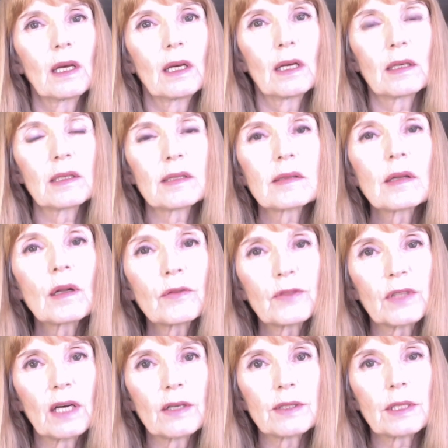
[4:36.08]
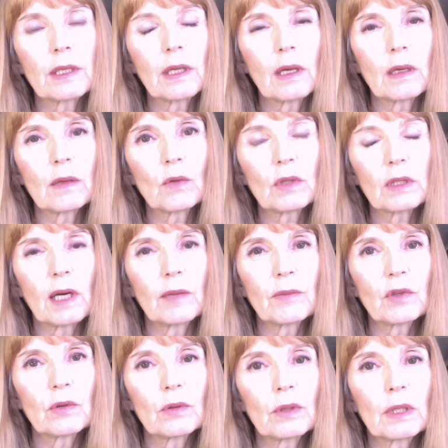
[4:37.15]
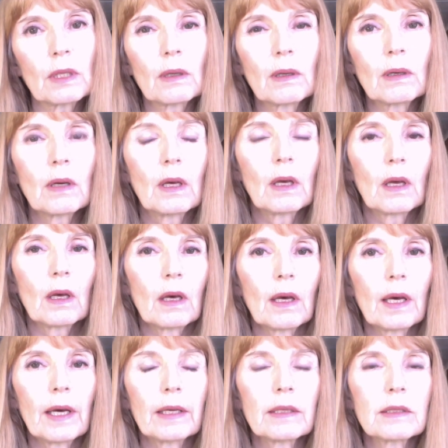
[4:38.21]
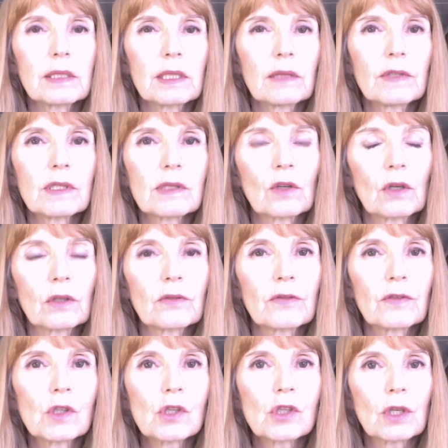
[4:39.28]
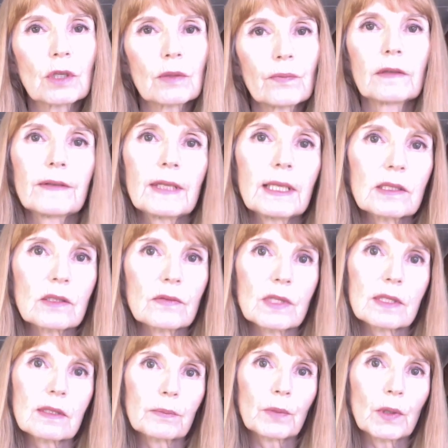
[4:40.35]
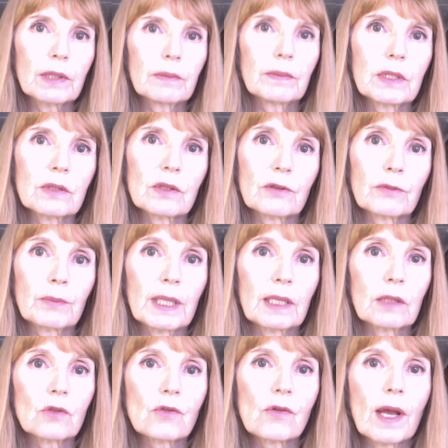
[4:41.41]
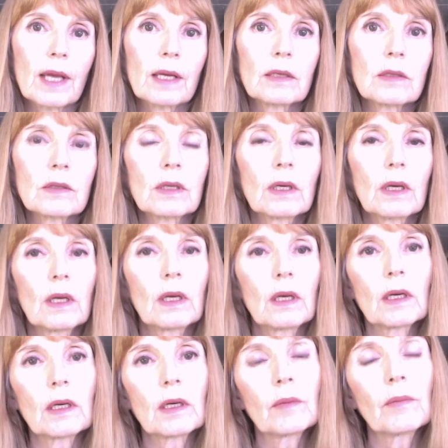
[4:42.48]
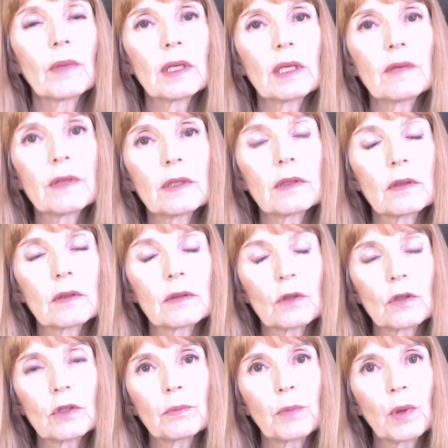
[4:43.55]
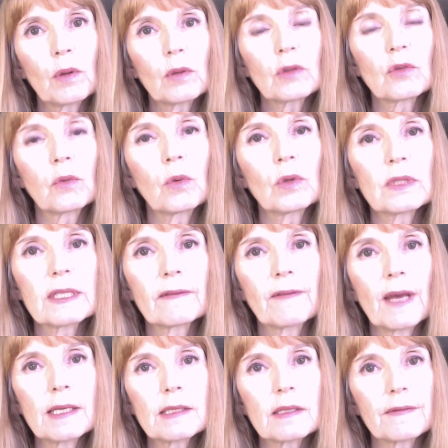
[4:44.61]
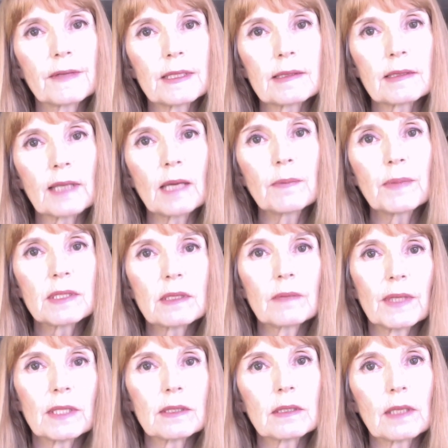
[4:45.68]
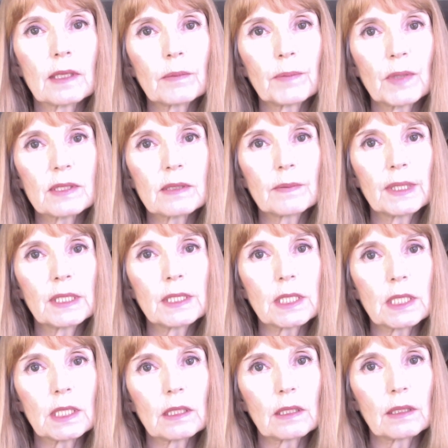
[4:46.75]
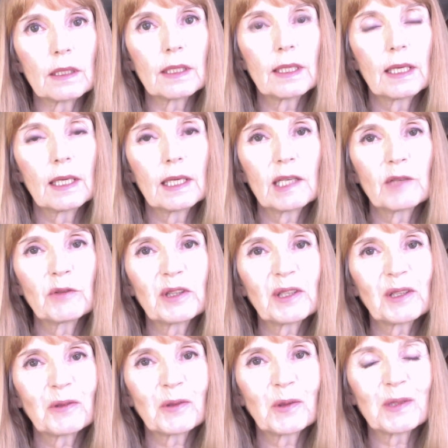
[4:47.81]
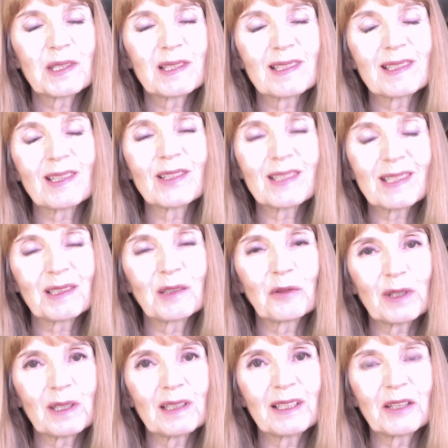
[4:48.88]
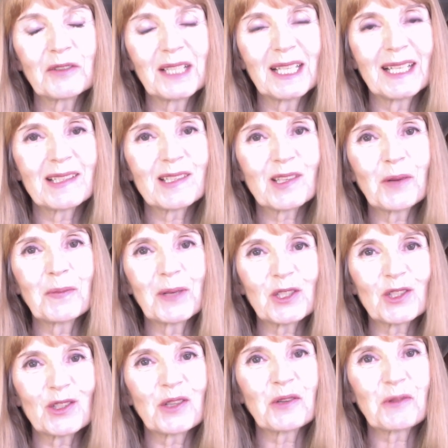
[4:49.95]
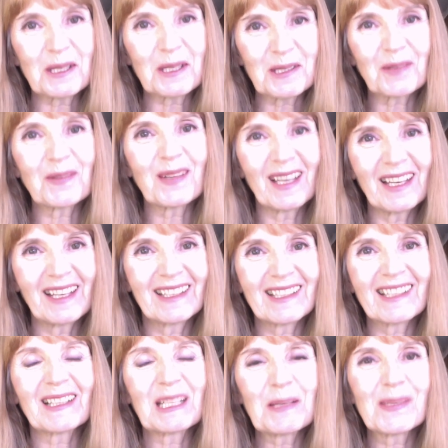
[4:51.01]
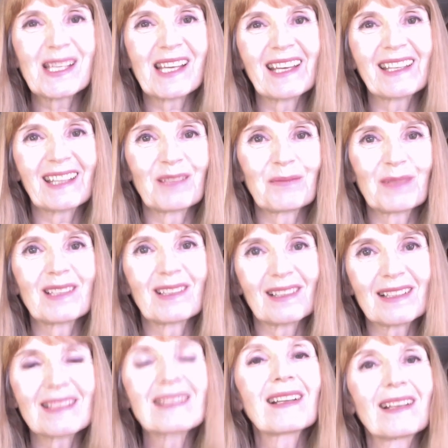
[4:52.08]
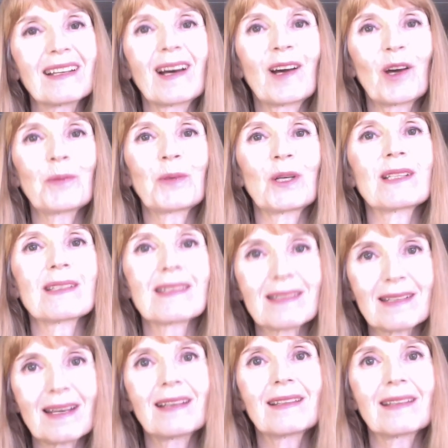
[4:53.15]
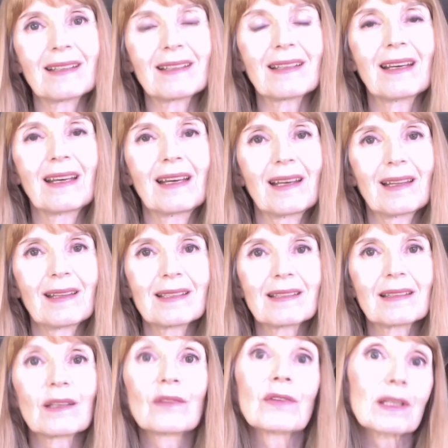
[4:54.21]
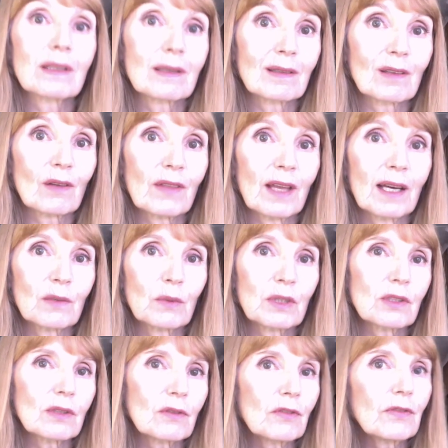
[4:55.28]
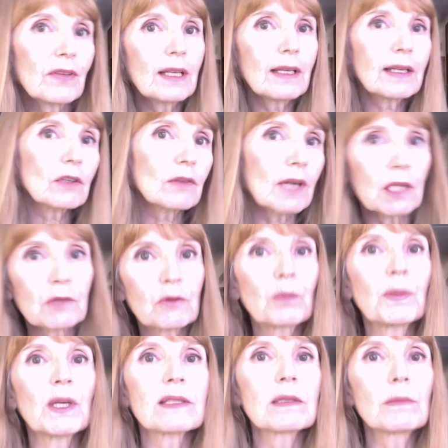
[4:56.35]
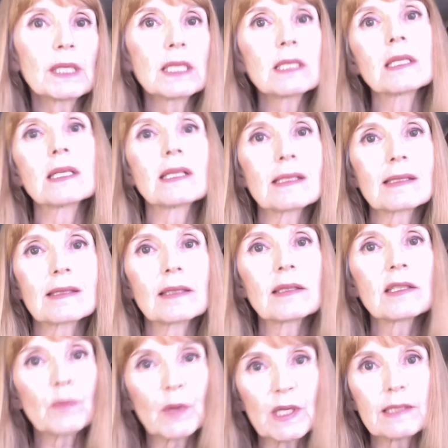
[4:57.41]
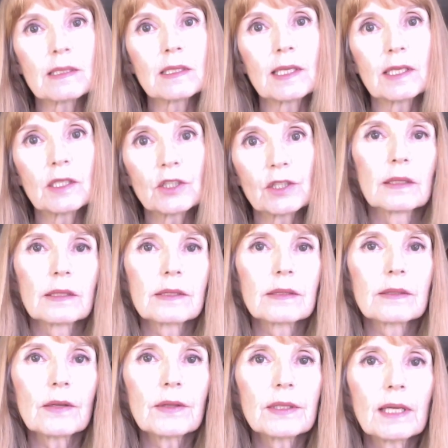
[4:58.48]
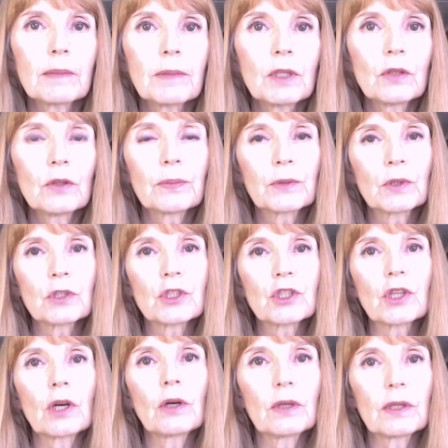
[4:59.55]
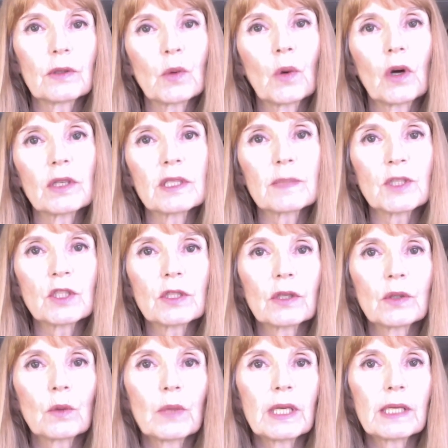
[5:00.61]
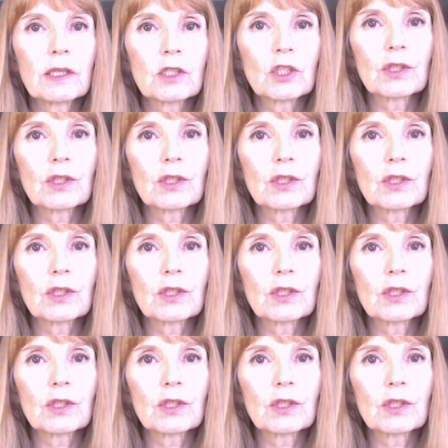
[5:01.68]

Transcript: uh, self doubt again would come through here, and even confusion. Feelings of disappointment, of being drained, um, even could pull towards evasive escapism. That's another possibility here. Everything, of course, so significantly relates so much to the rest of the hand. I keep saying that, but it's clear. I hope you understand that the significance of that. We're just feeling around for possibilities in this presentation. So the double loop could show, on, especially on a weakish